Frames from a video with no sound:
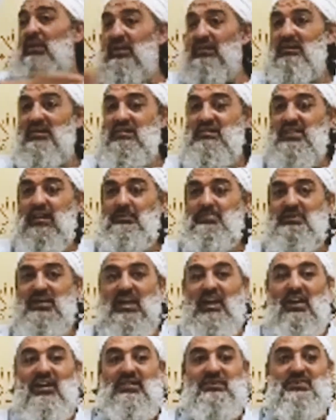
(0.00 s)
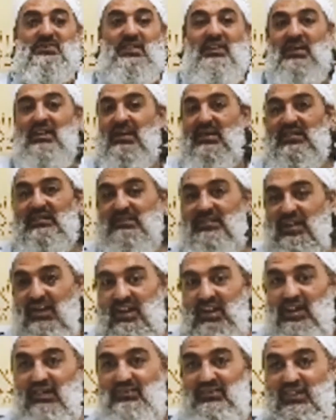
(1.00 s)
like there's some towns, they
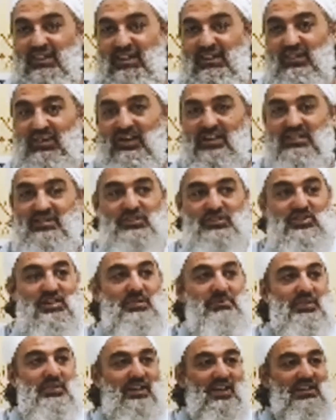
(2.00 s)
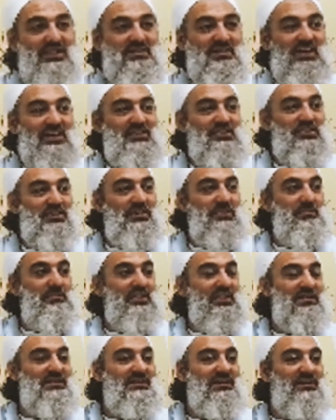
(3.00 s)
don't have the letter like jim, they don't say jim.
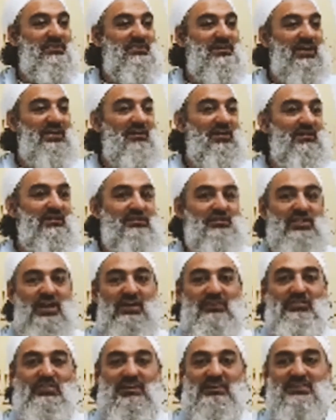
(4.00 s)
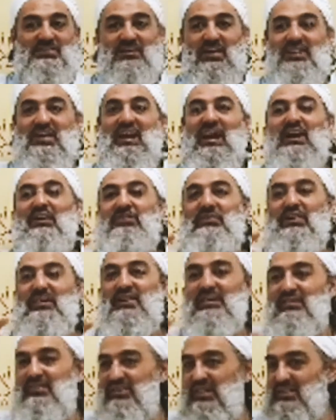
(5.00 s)
Instead of saying like Jafar, they say Yafar.
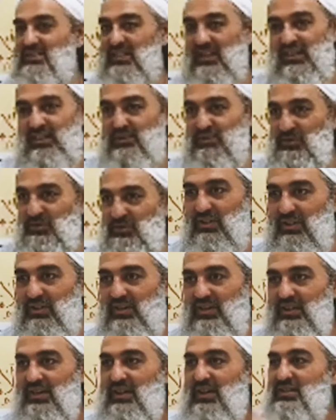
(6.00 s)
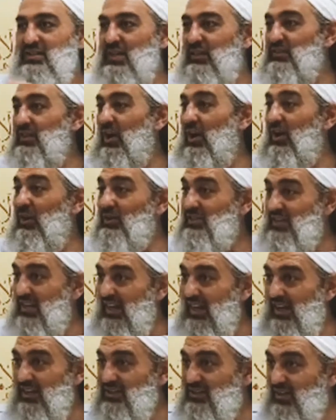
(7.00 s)
That's how they talk. So if the whole
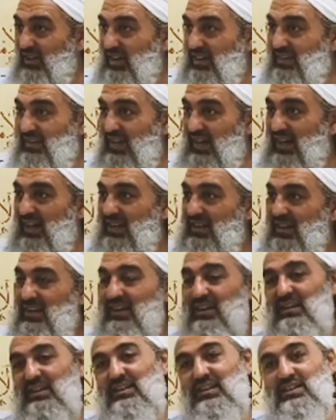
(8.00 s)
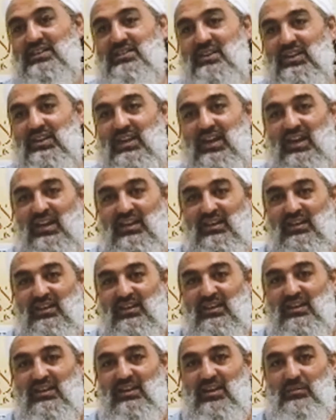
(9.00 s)
town's like that, that's okay.
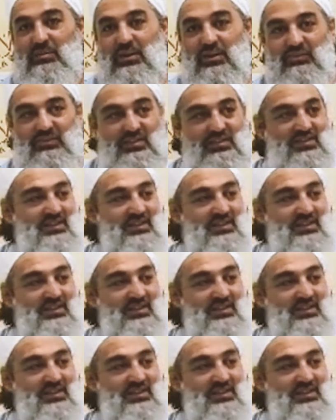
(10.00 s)
But if there's